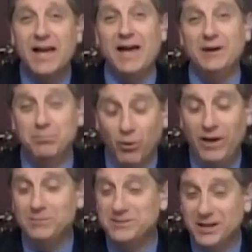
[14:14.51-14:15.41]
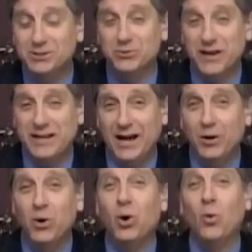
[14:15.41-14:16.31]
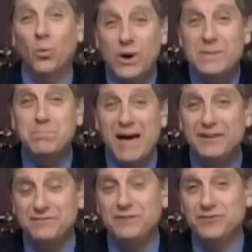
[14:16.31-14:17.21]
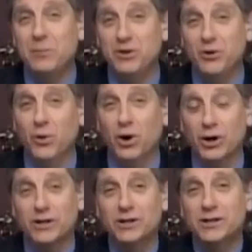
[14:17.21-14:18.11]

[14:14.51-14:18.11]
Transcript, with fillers: And boy, I'm telling you right now, we benefit from their work.